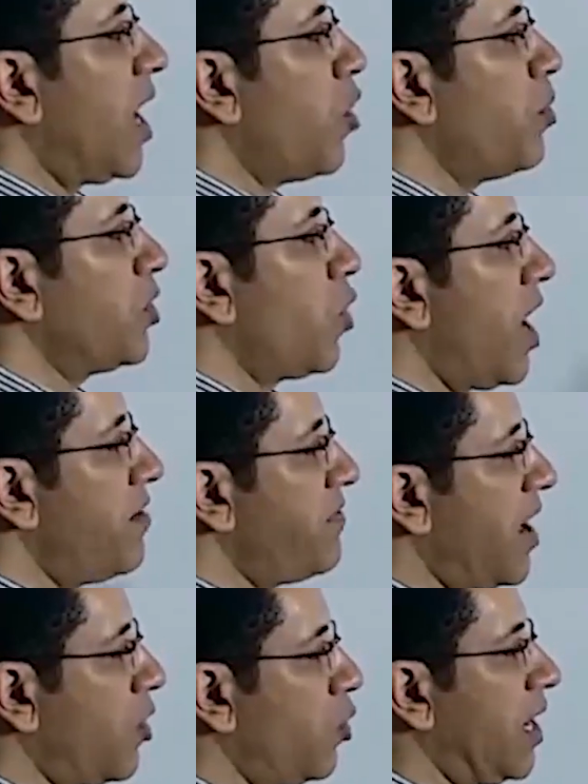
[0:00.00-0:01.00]
Here
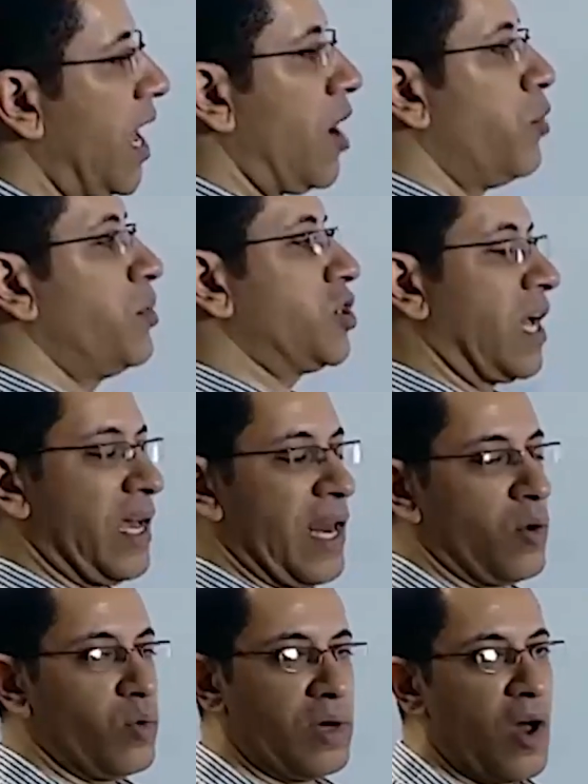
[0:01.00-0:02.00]
we can select
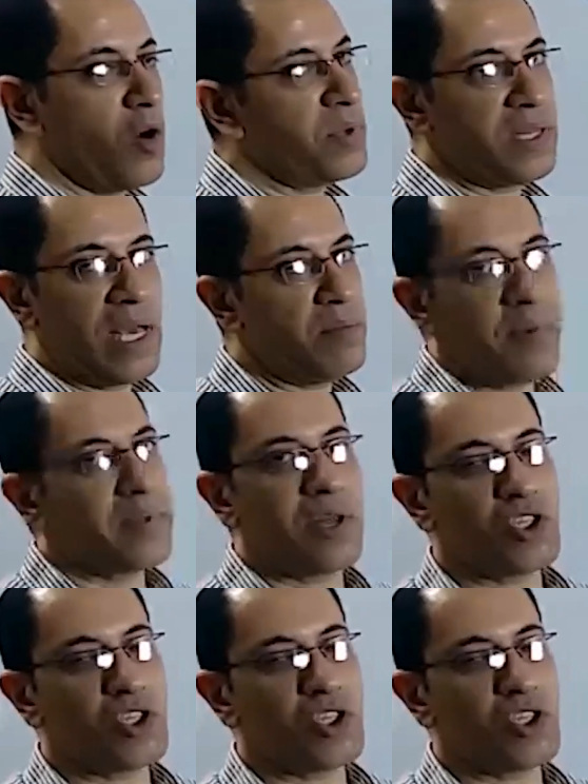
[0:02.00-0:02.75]
one division